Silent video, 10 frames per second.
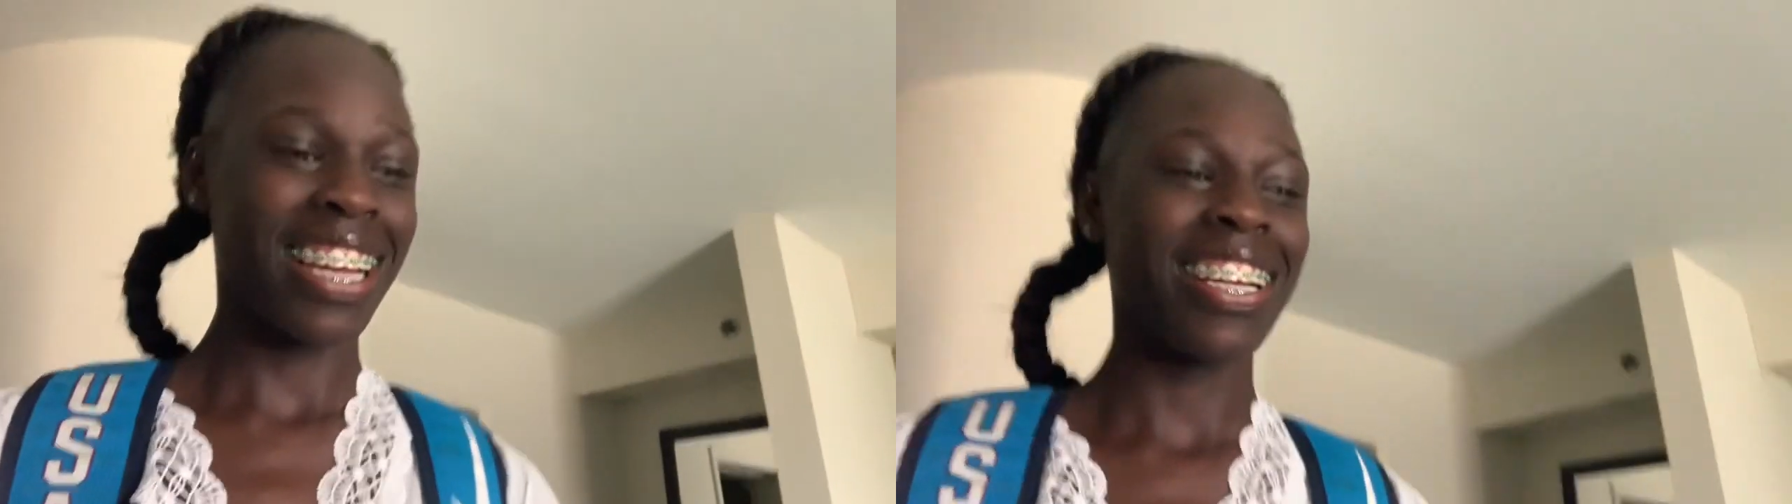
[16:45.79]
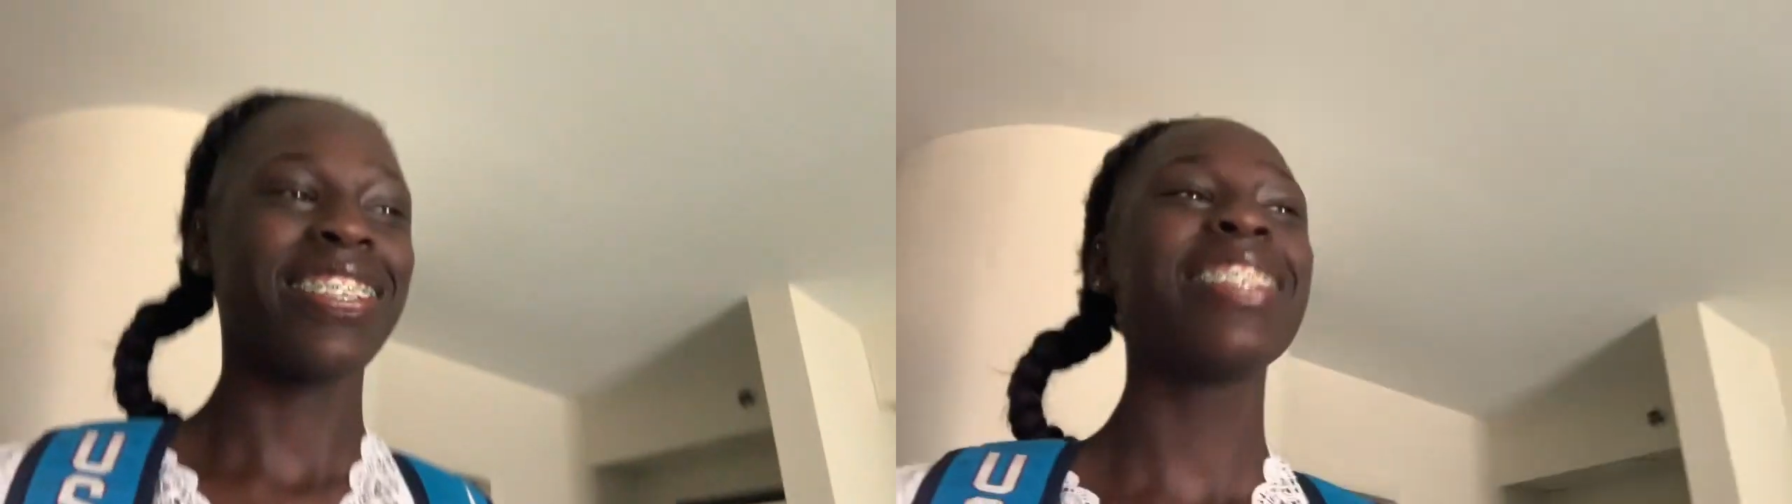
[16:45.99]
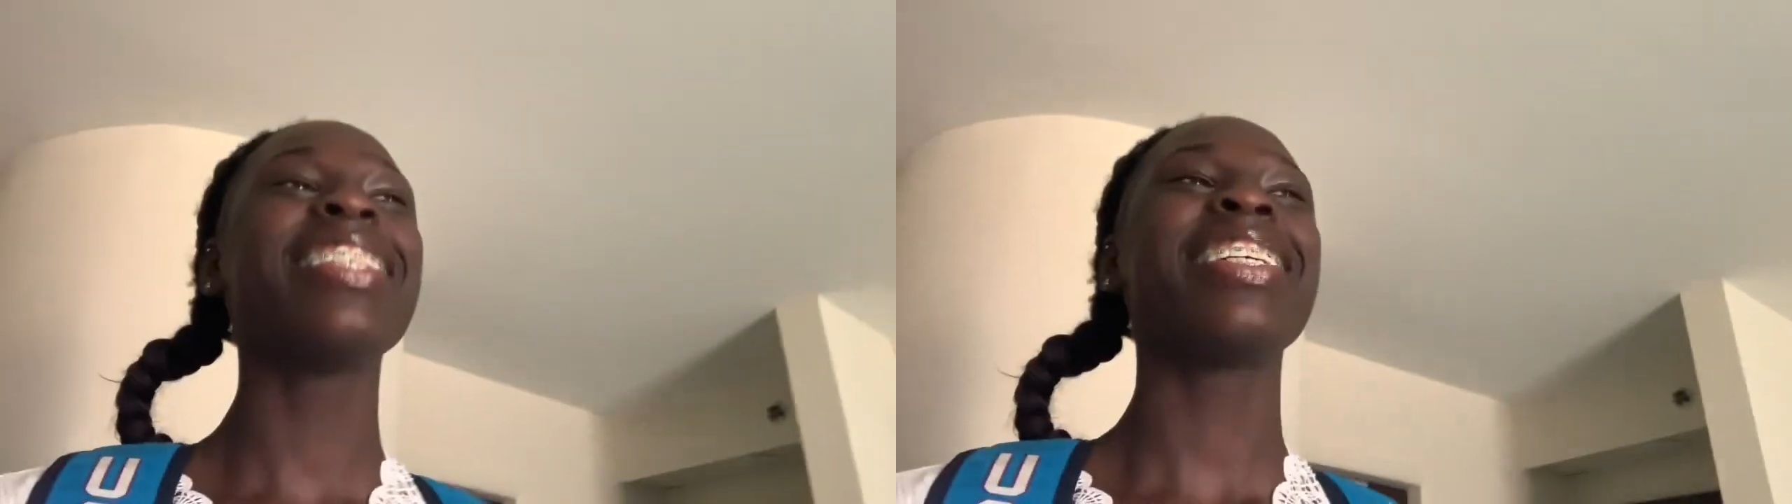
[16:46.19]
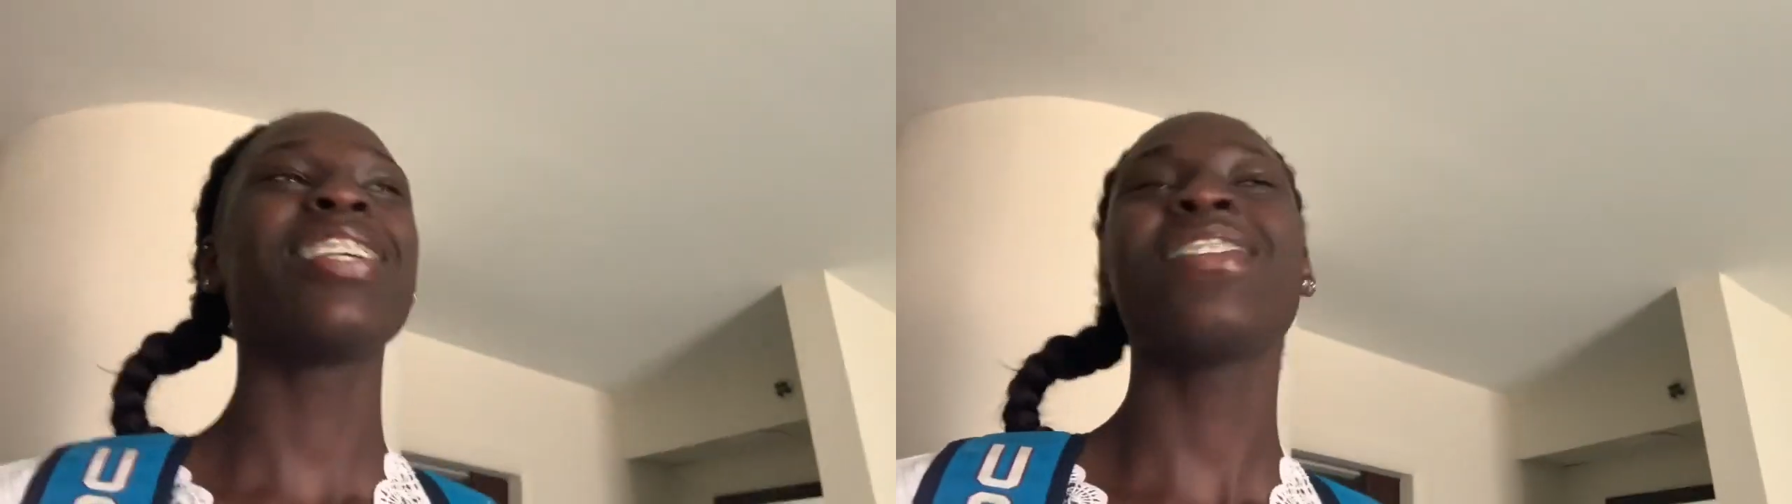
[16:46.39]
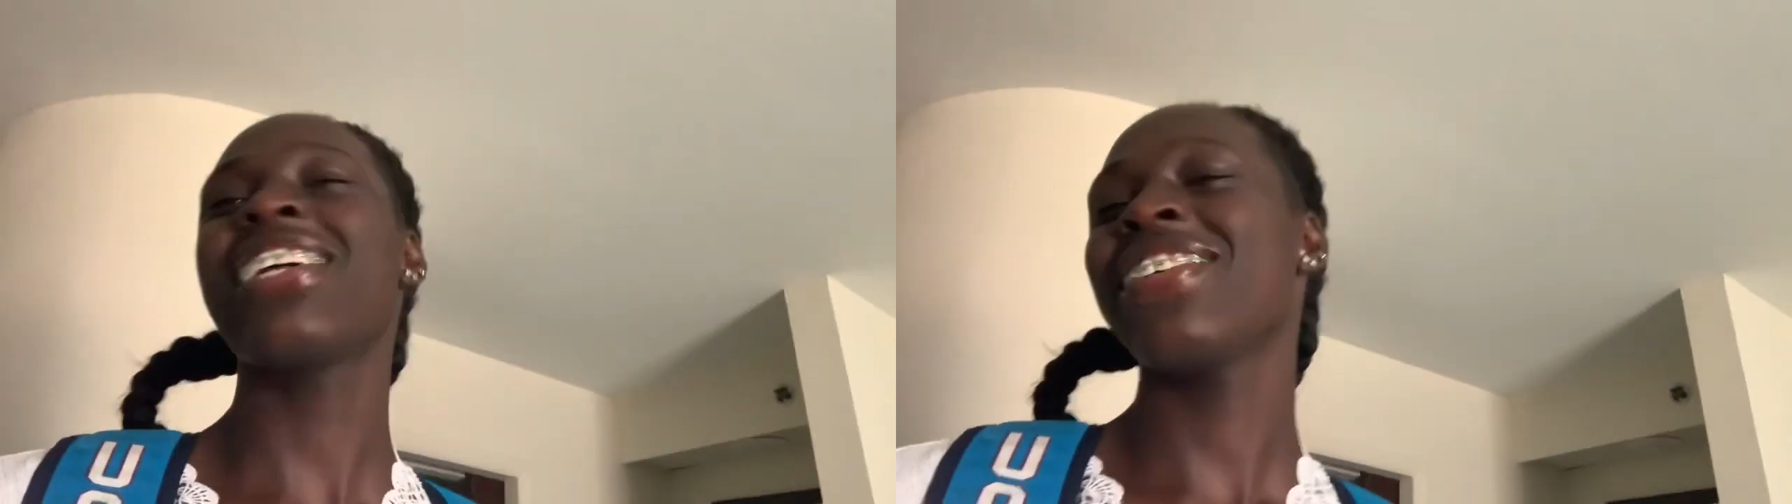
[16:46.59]
now,
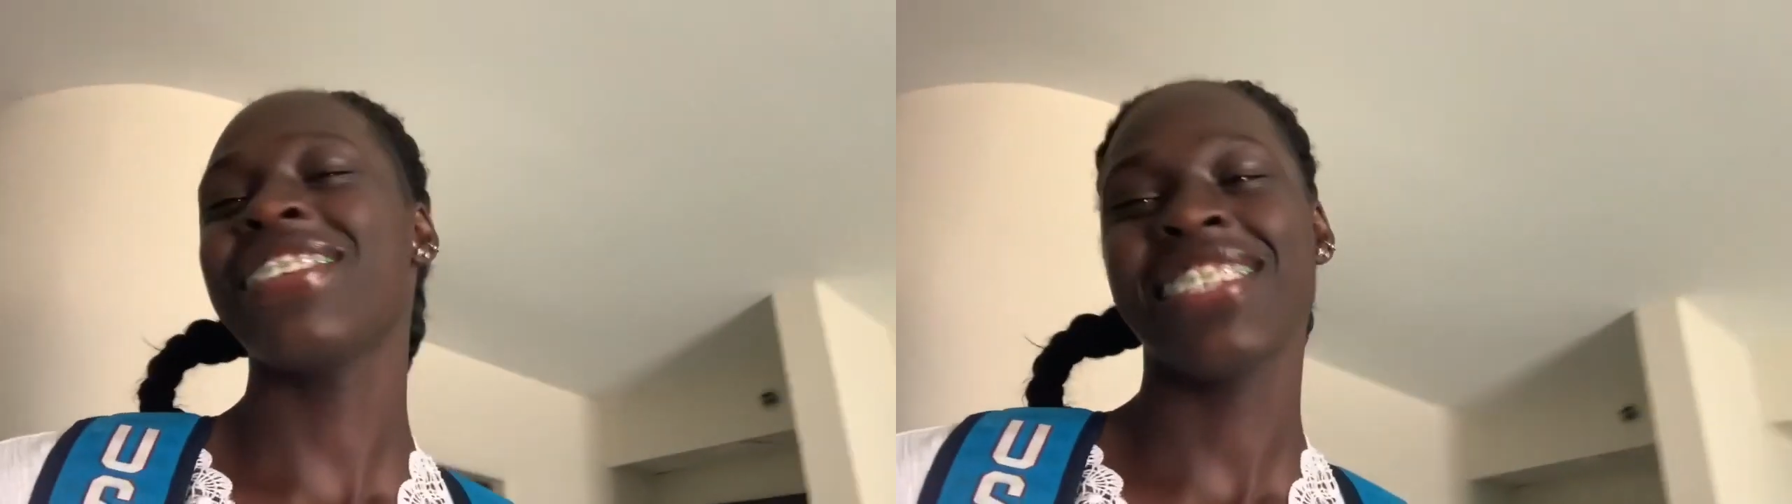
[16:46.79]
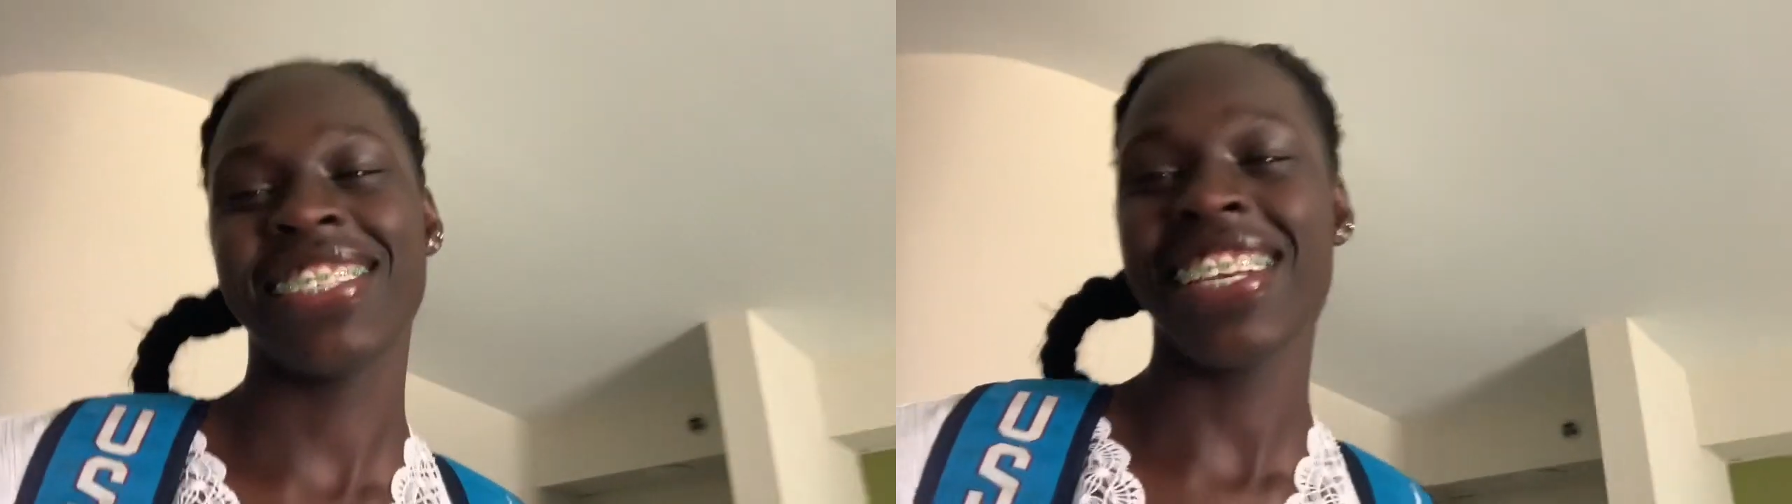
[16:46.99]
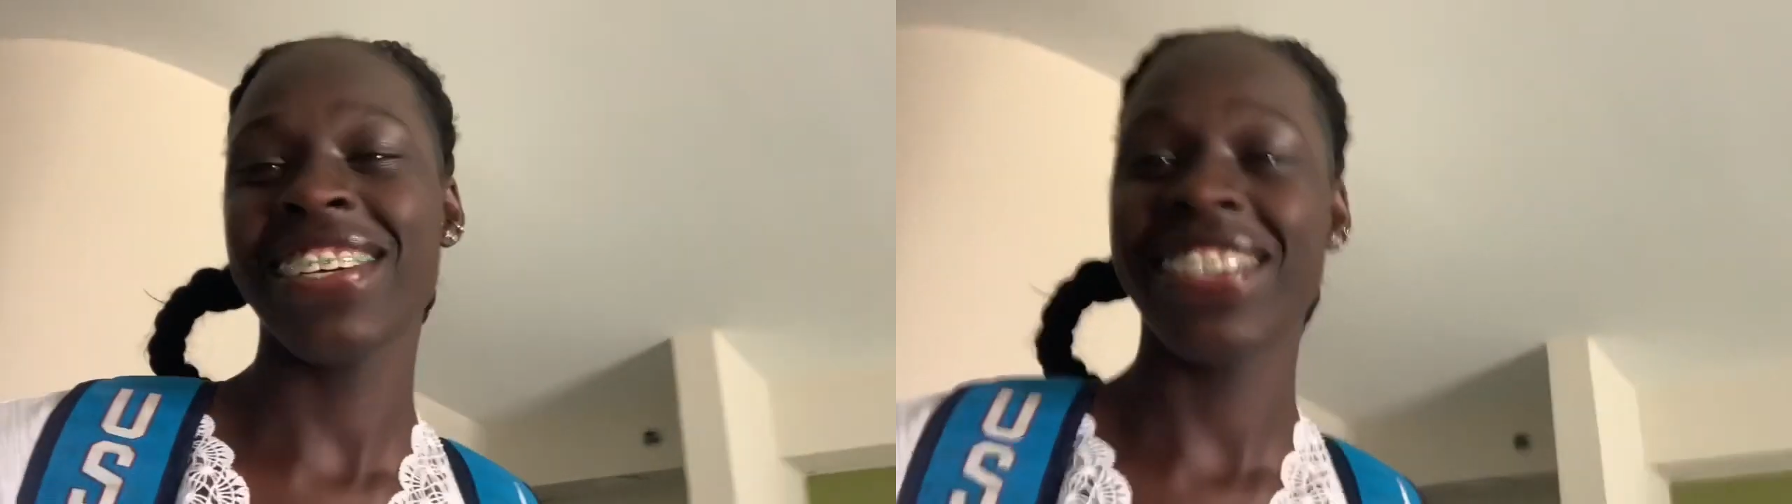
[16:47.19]
or whatever this thing